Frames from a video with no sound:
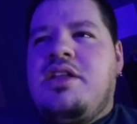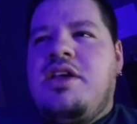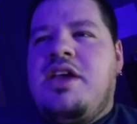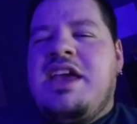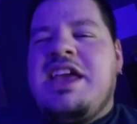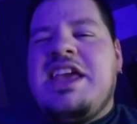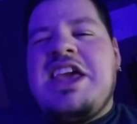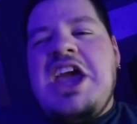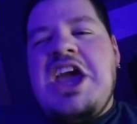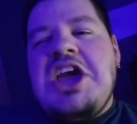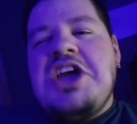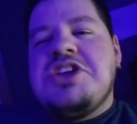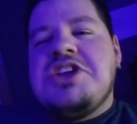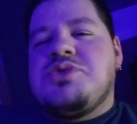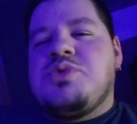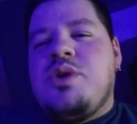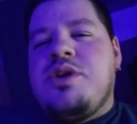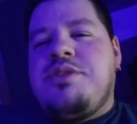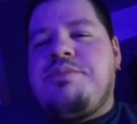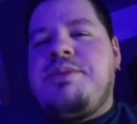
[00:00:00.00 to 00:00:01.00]

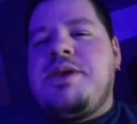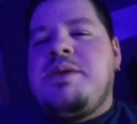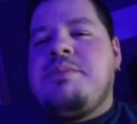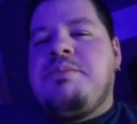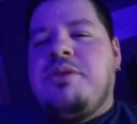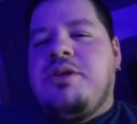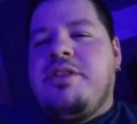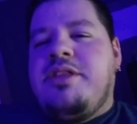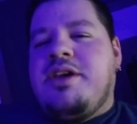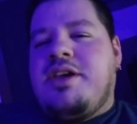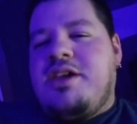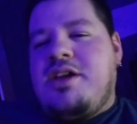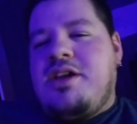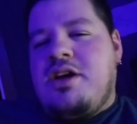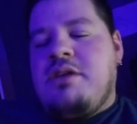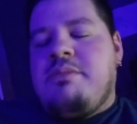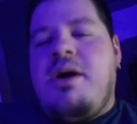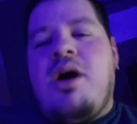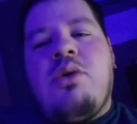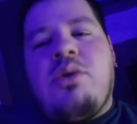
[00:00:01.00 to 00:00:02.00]
engage with people that
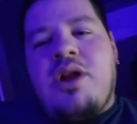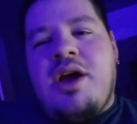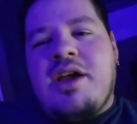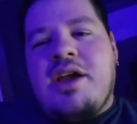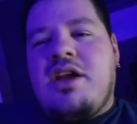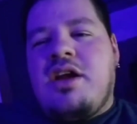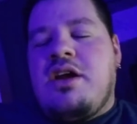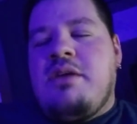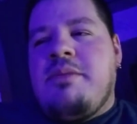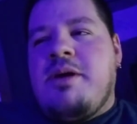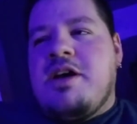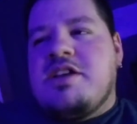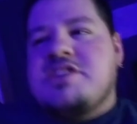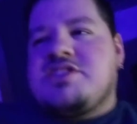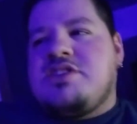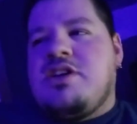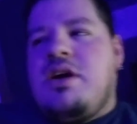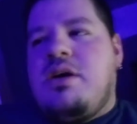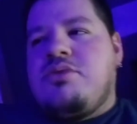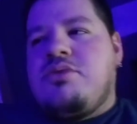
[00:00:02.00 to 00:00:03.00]
care about what I care about.
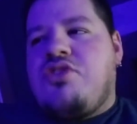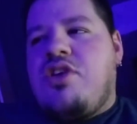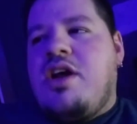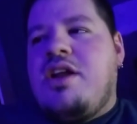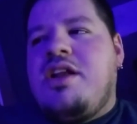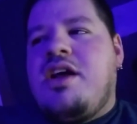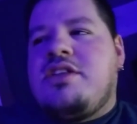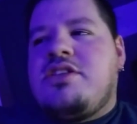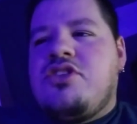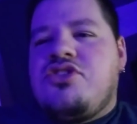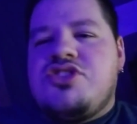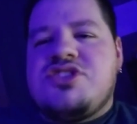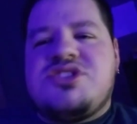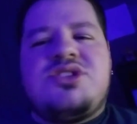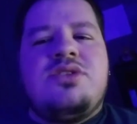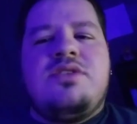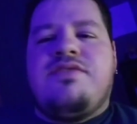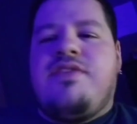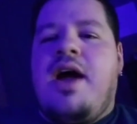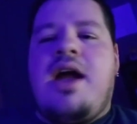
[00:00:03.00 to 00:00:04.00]
So I'm trying not to
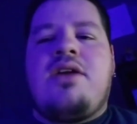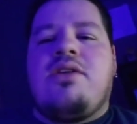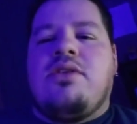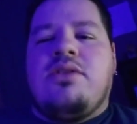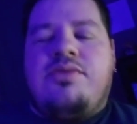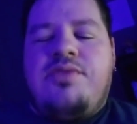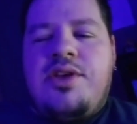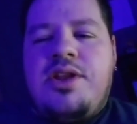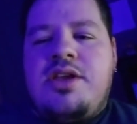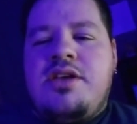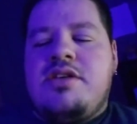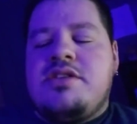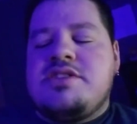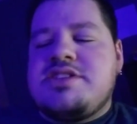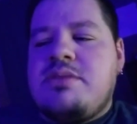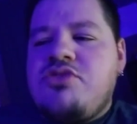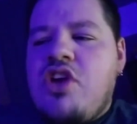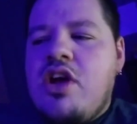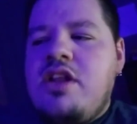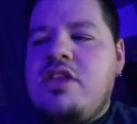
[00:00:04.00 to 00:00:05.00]
just do viral
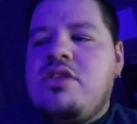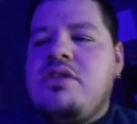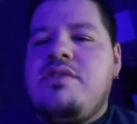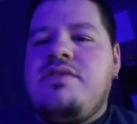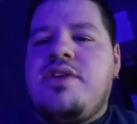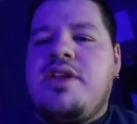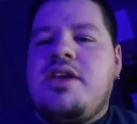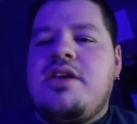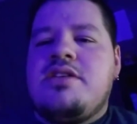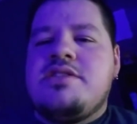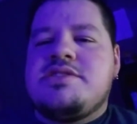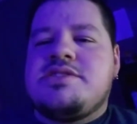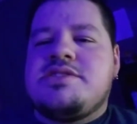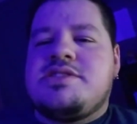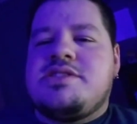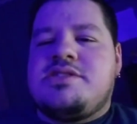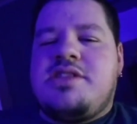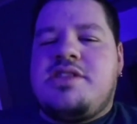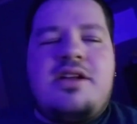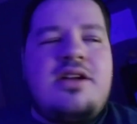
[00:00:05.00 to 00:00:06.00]
videos. I'm trying to do
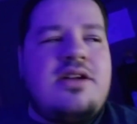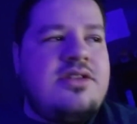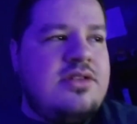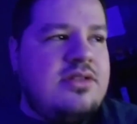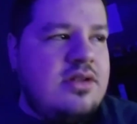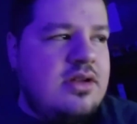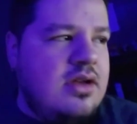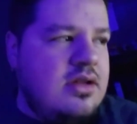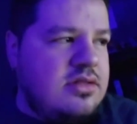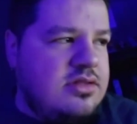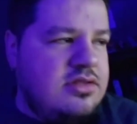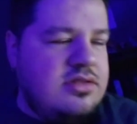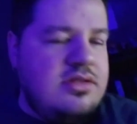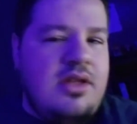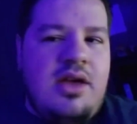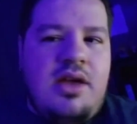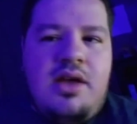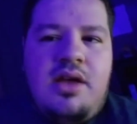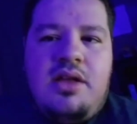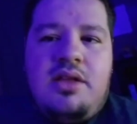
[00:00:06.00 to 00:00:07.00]
videos
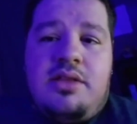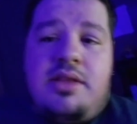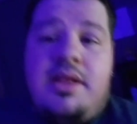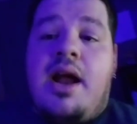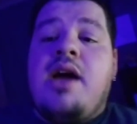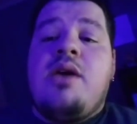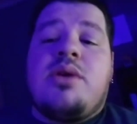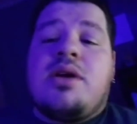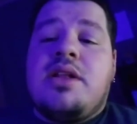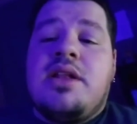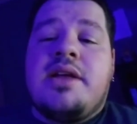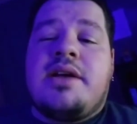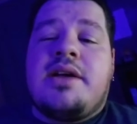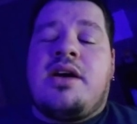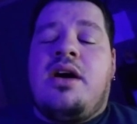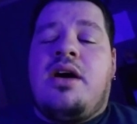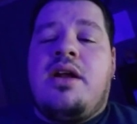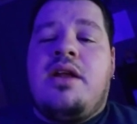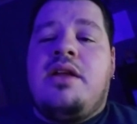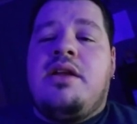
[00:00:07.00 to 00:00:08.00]
that I would
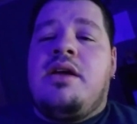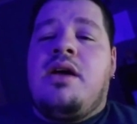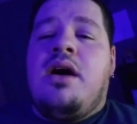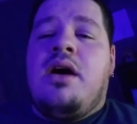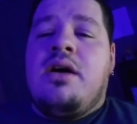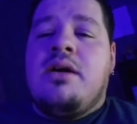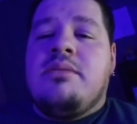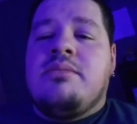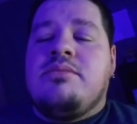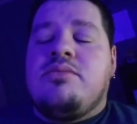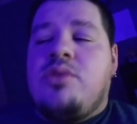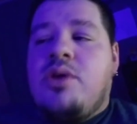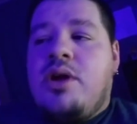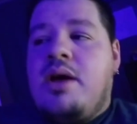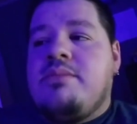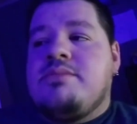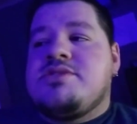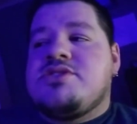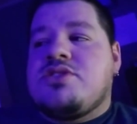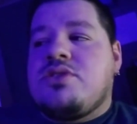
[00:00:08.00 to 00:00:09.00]
click on it when
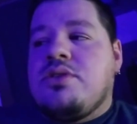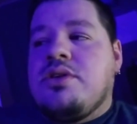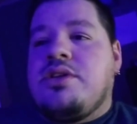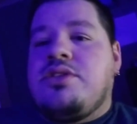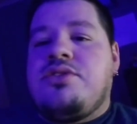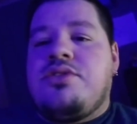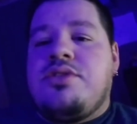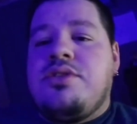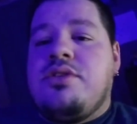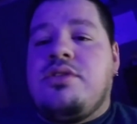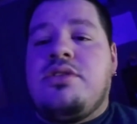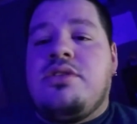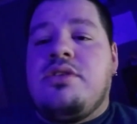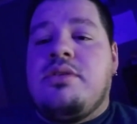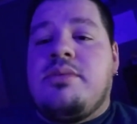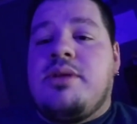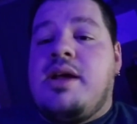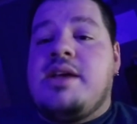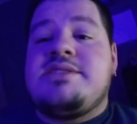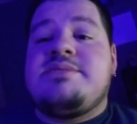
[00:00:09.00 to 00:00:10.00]
I'm scrolling through
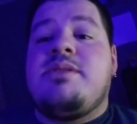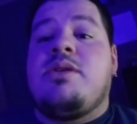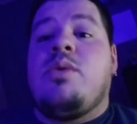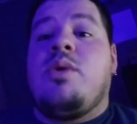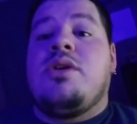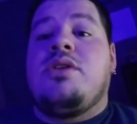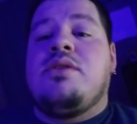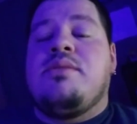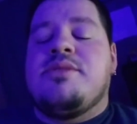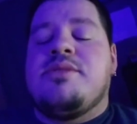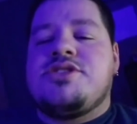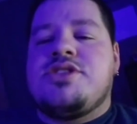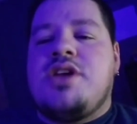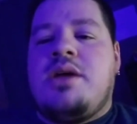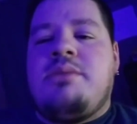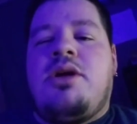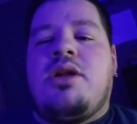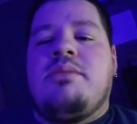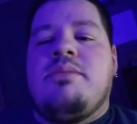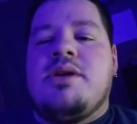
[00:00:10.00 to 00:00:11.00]
YouTube, and I spend way too much
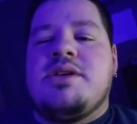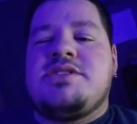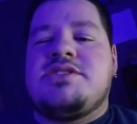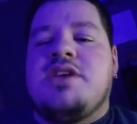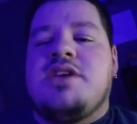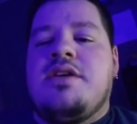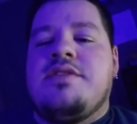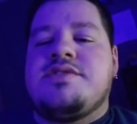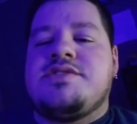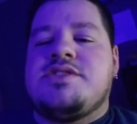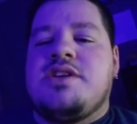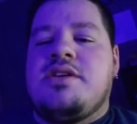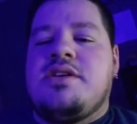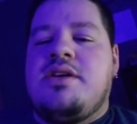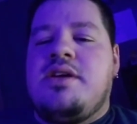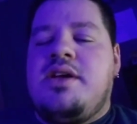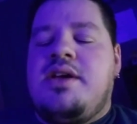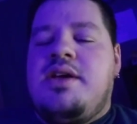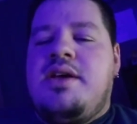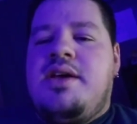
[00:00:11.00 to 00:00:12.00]
time on it myself.
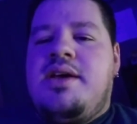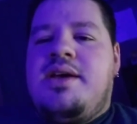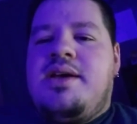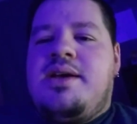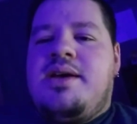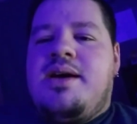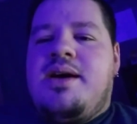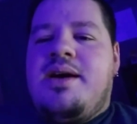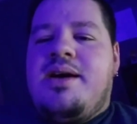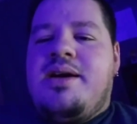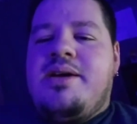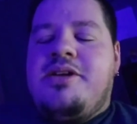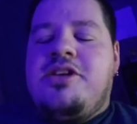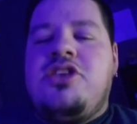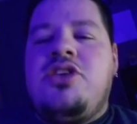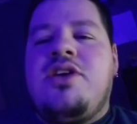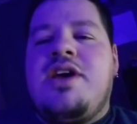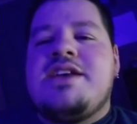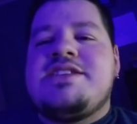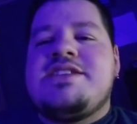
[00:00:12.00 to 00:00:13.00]
So
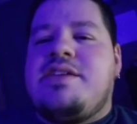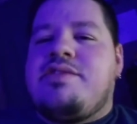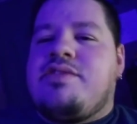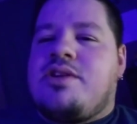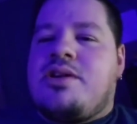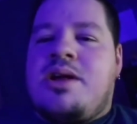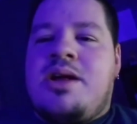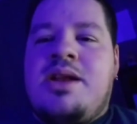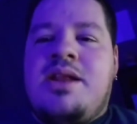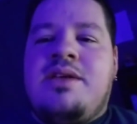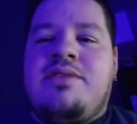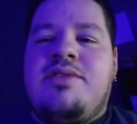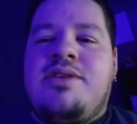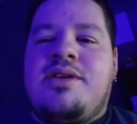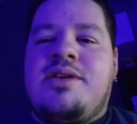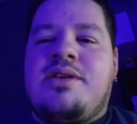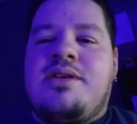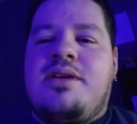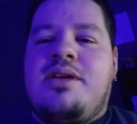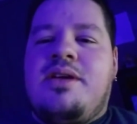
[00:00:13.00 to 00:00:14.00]
you have a great
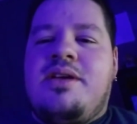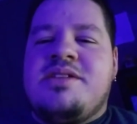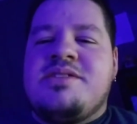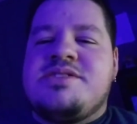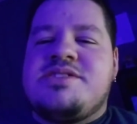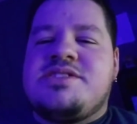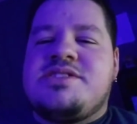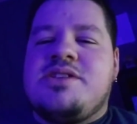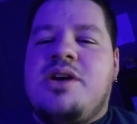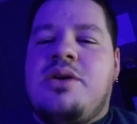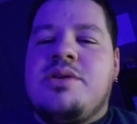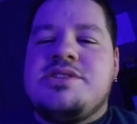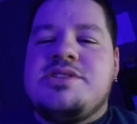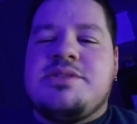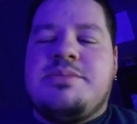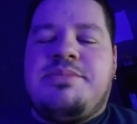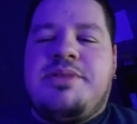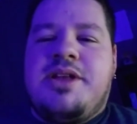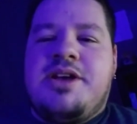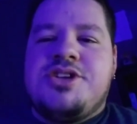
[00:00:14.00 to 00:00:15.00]
evening. It's always
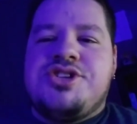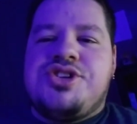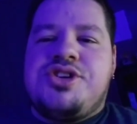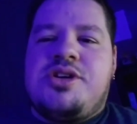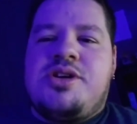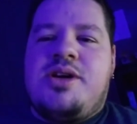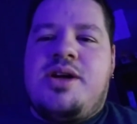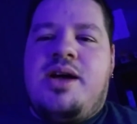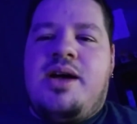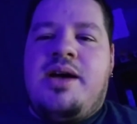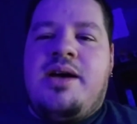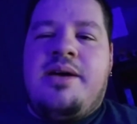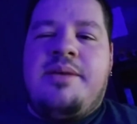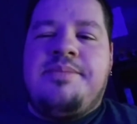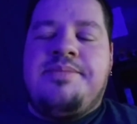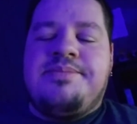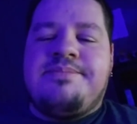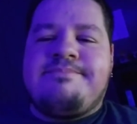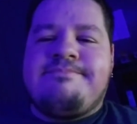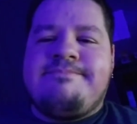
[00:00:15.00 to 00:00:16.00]
a
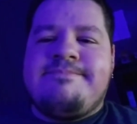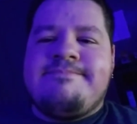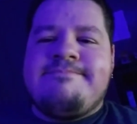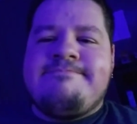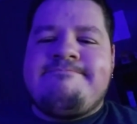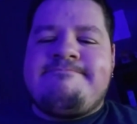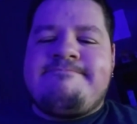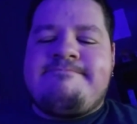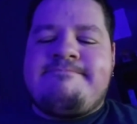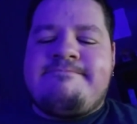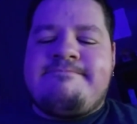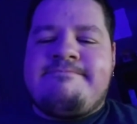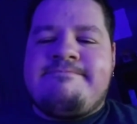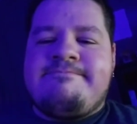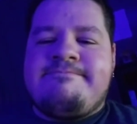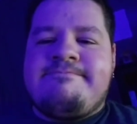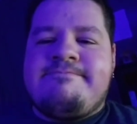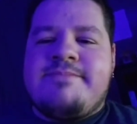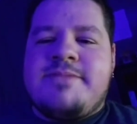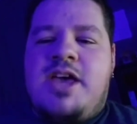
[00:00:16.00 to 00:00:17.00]
pleasure.
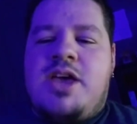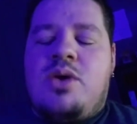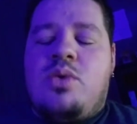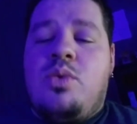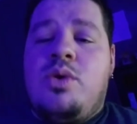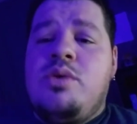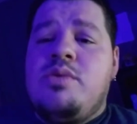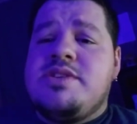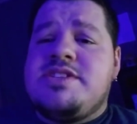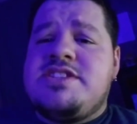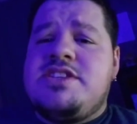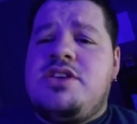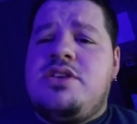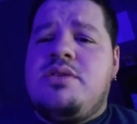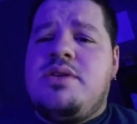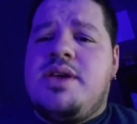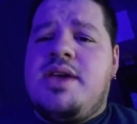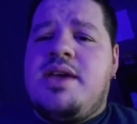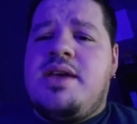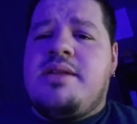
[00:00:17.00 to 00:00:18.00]
We will see
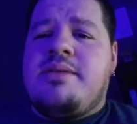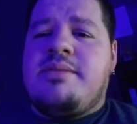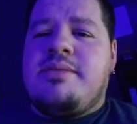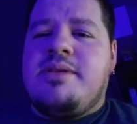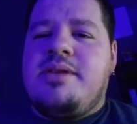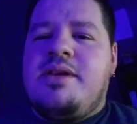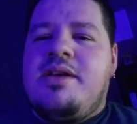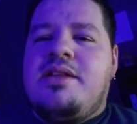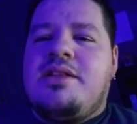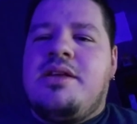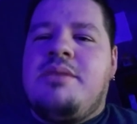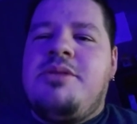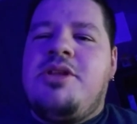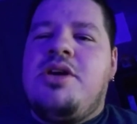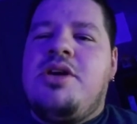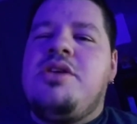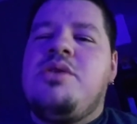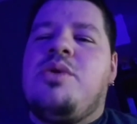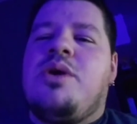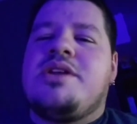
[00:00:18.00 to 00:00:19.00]
you again. Let me
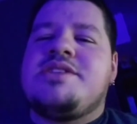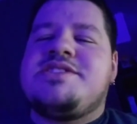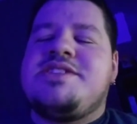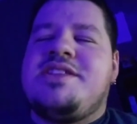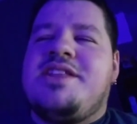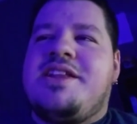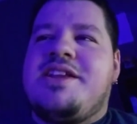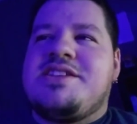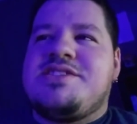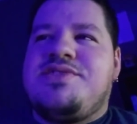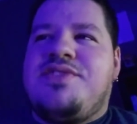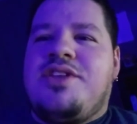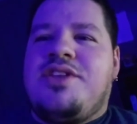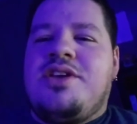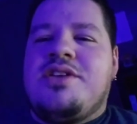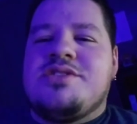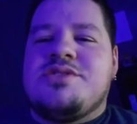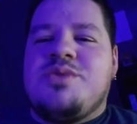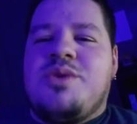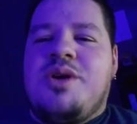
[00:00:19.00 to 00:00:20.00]
know what you want to see in the next
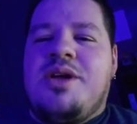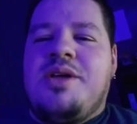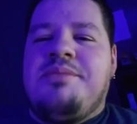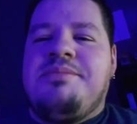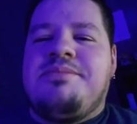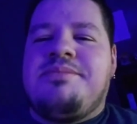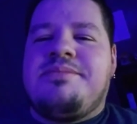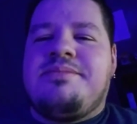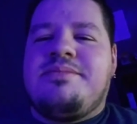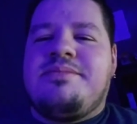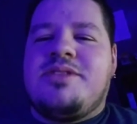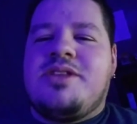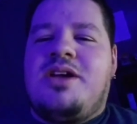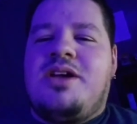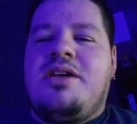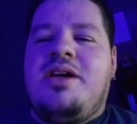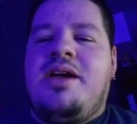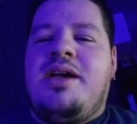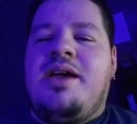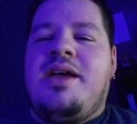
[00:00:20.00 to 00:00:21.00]
video as well.
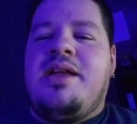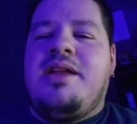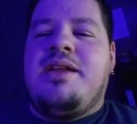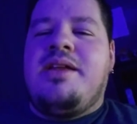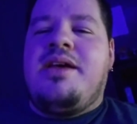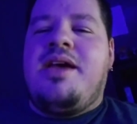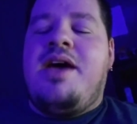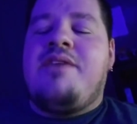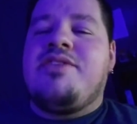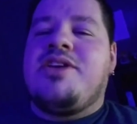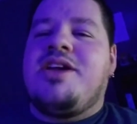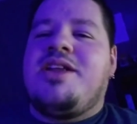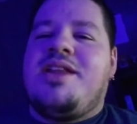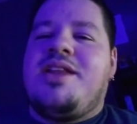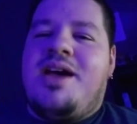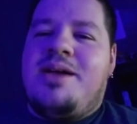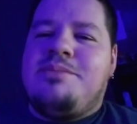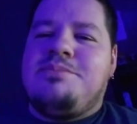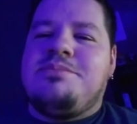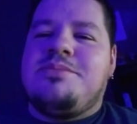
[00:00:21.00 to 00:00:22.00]
And have a good
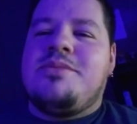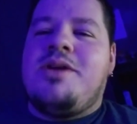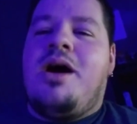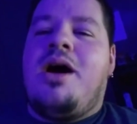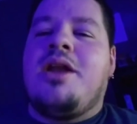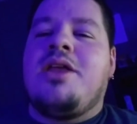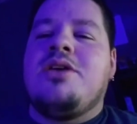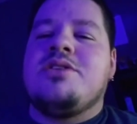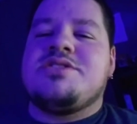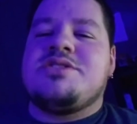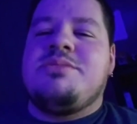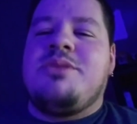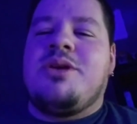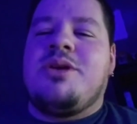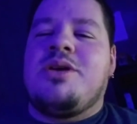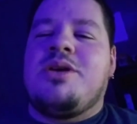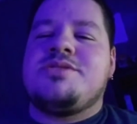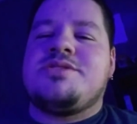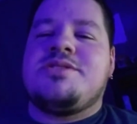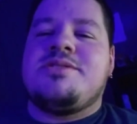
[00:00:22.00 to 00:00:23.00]
night. Adios,
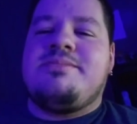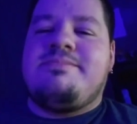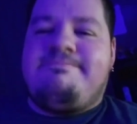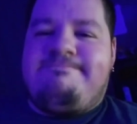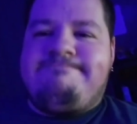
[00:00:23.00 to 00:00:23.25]
amigos.